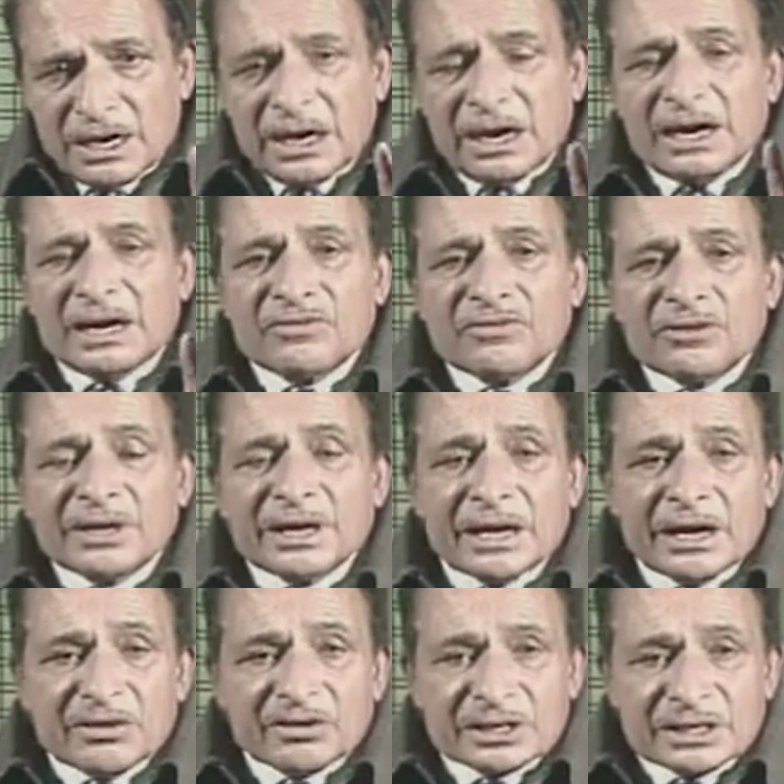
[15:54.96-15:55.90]
and we
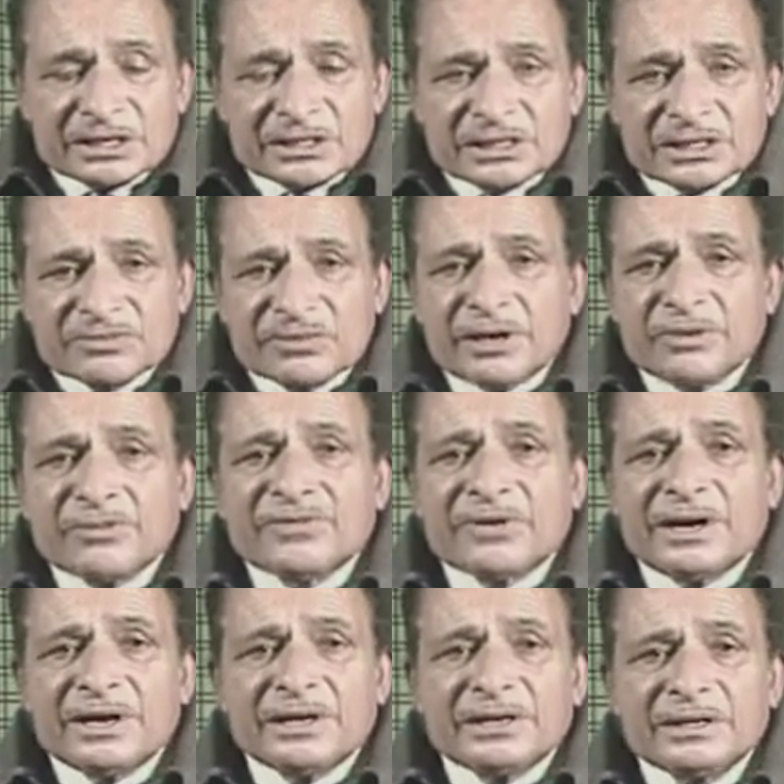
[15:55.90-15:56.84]
have cases where we
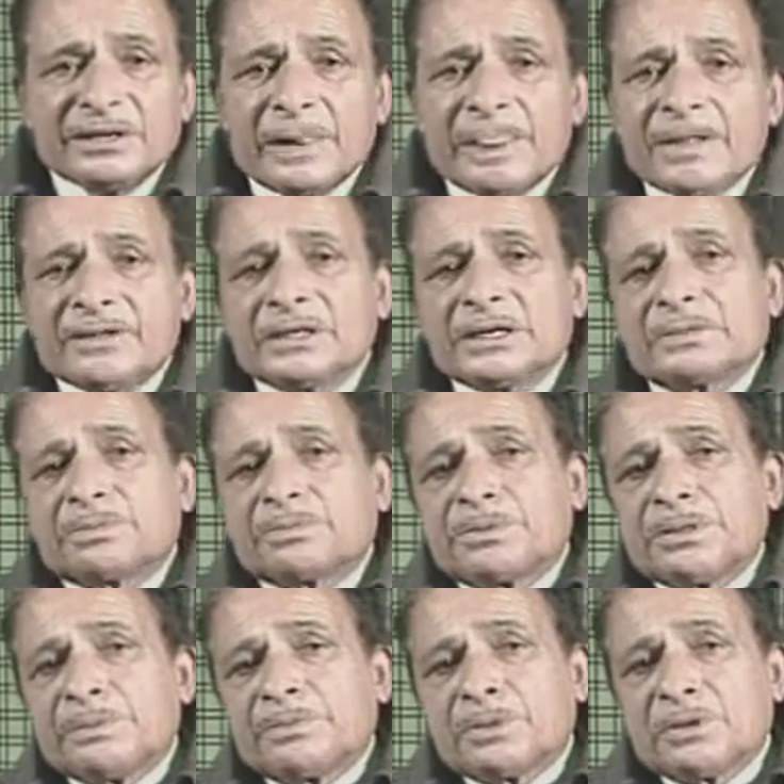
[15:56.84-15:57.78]
find that
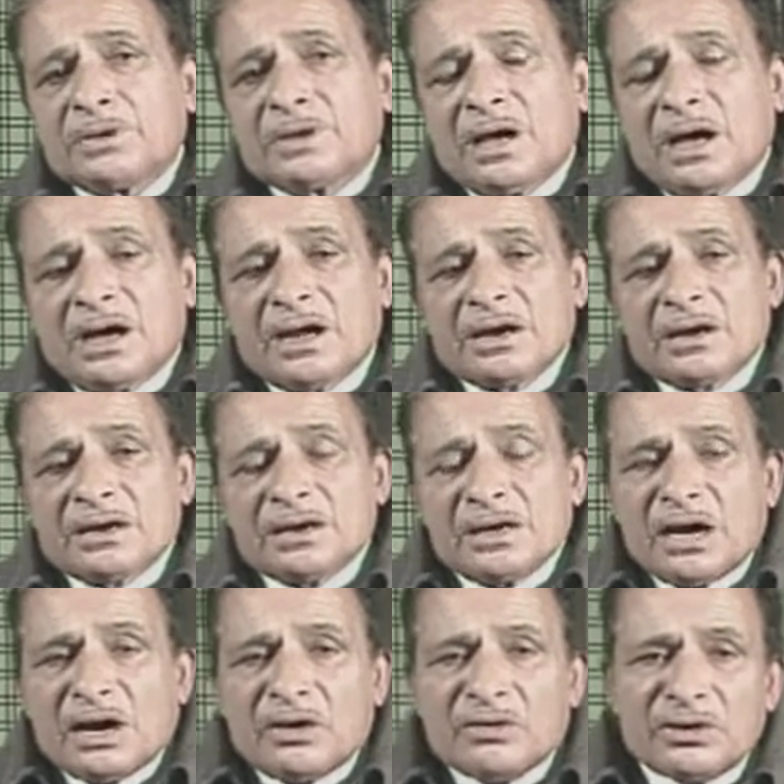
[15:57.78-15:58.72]
people are
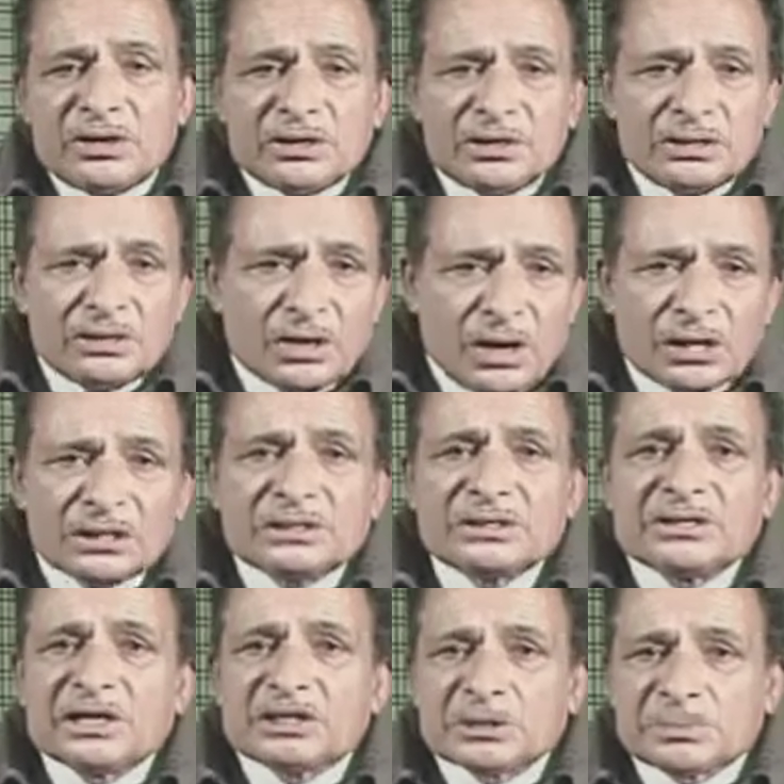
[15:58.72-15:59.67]
now not
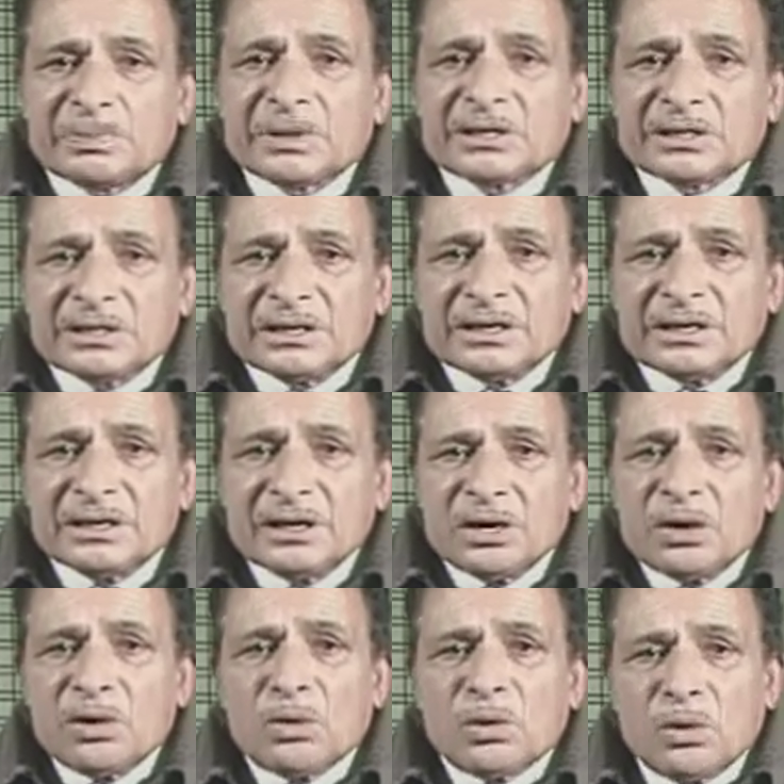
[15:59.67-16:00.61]
respecting
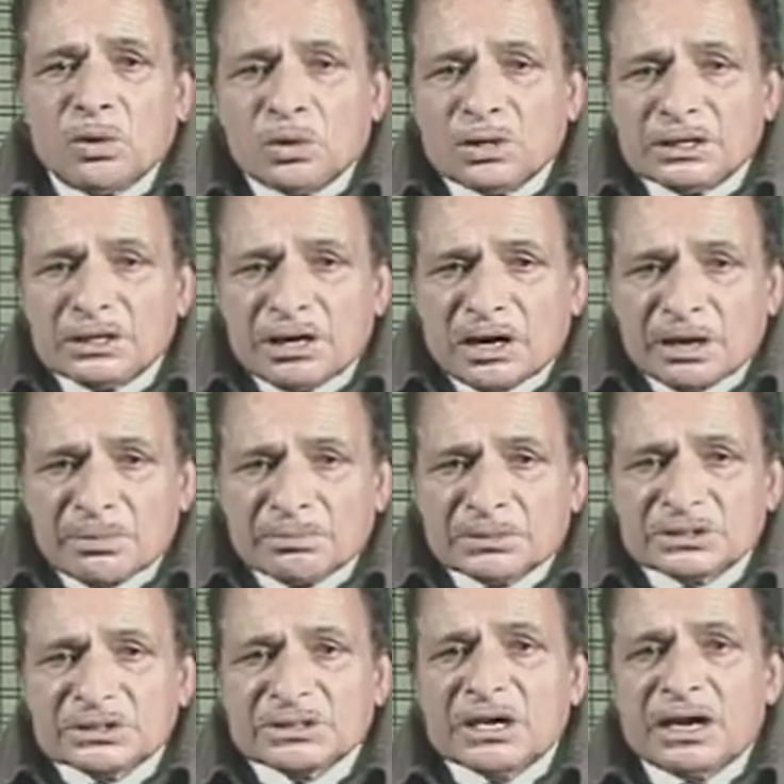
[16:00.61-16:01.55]
old
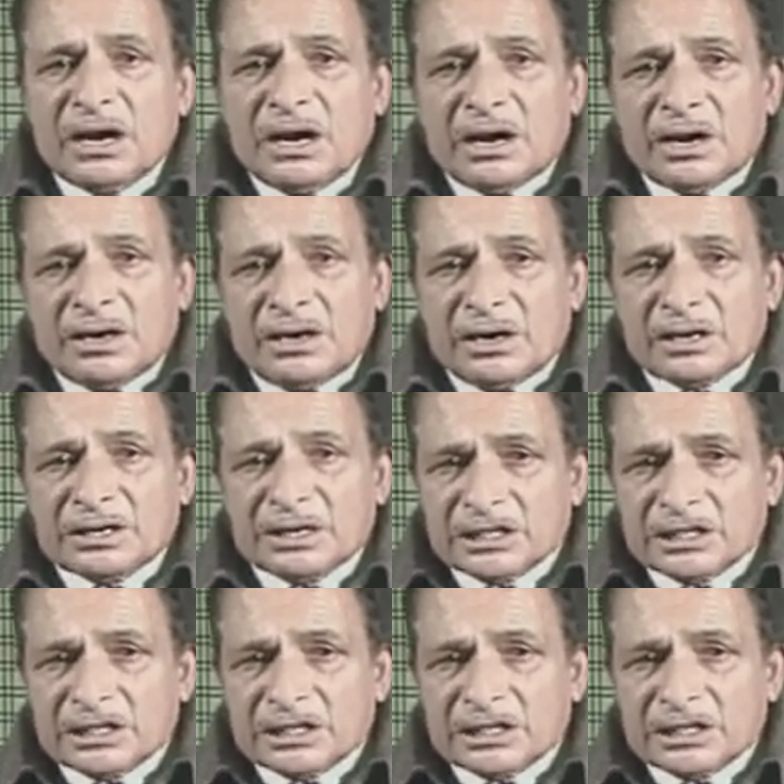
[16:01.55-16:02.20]
norms, are not